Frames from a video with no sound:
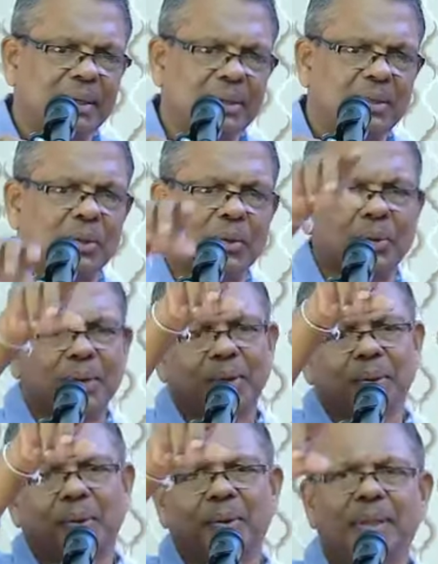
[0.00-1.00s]
So,
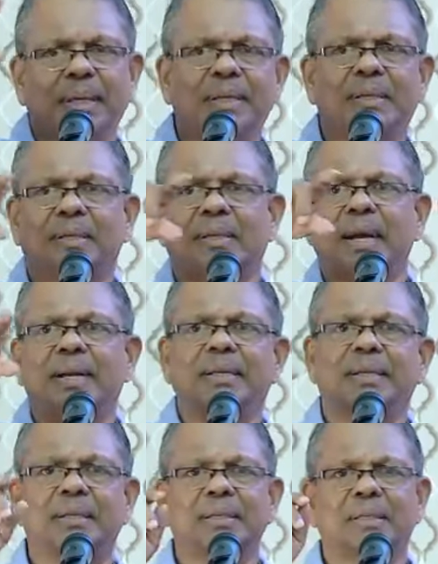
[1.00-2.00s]
these
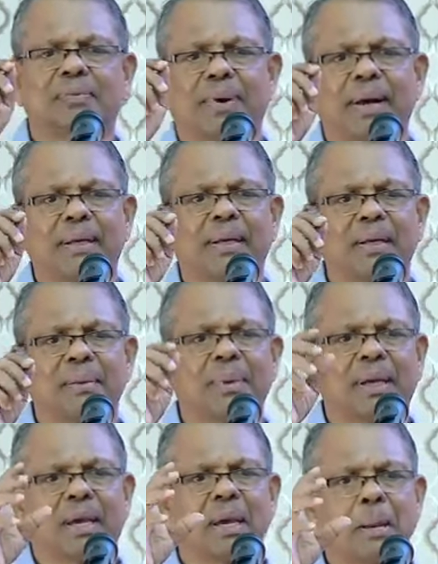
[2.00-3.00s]
traditions finally
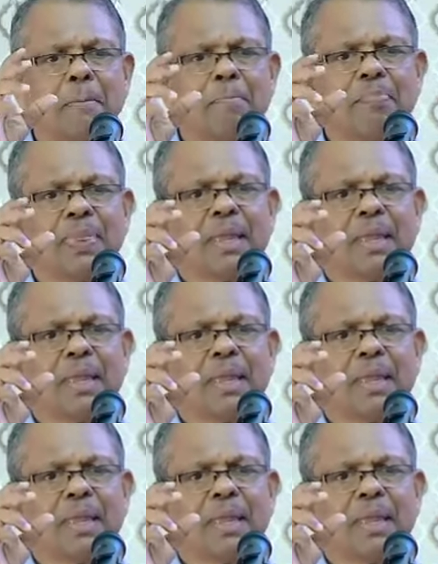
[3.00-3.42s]
became